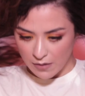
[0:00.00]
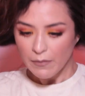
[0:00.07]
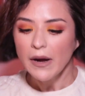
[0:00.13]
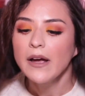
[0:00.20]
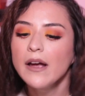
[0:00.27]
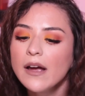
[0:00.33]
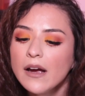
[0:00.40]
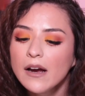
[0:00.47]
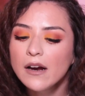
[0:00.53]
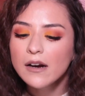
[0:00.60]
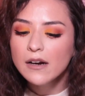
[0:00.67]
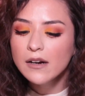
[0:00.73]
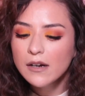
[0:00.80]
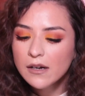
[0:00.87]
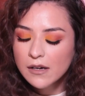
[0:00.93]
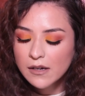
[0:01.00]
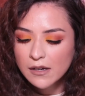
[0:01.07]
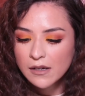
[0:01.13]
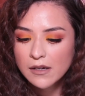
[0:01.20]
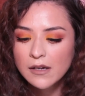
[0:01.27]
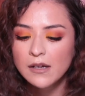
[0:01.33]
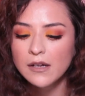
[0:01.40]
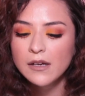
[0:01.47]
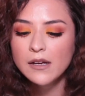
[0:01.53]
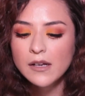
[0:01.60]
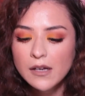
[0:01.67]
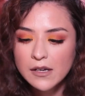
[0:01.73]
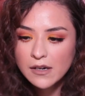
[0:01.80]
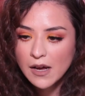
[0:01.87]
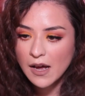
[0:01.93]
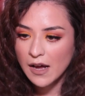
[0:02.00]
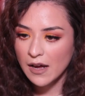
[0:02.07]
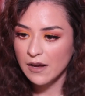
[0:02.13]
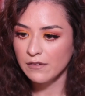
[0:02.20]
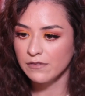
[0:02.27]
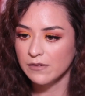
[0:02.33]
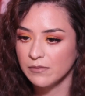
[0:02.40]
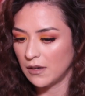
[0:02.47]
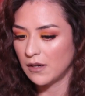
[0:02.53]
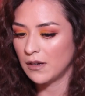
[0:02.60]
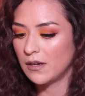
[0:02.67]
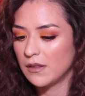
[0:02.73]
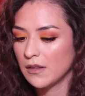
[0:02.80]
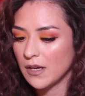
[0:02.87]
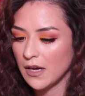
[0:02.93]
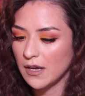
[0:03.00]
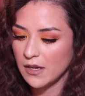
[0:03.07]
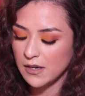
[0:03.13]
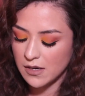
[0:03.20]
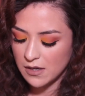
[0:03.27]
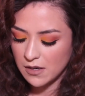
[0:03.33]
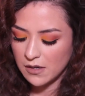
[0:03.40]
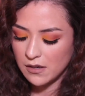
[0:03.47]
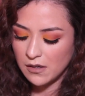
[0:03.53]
my hair in half and then